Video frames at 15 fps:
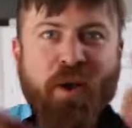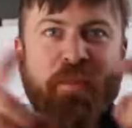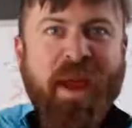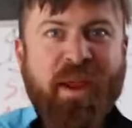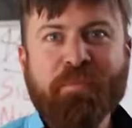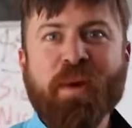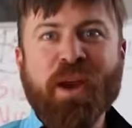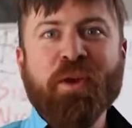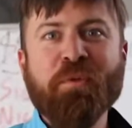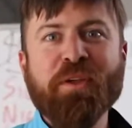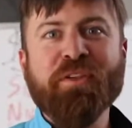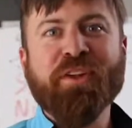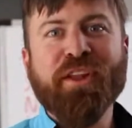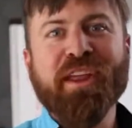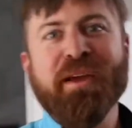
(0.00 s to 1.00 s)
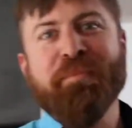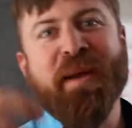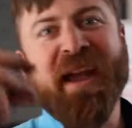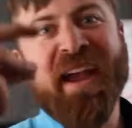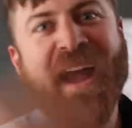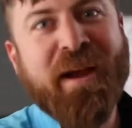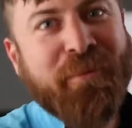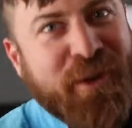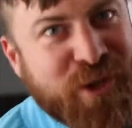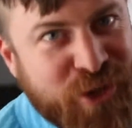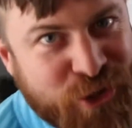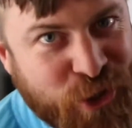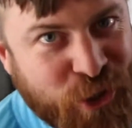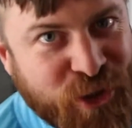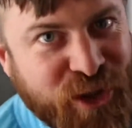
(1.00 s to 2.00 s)
to make money with Clickbank? I'm going to
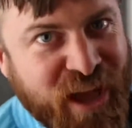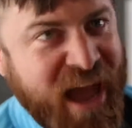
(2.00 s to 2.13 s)
show you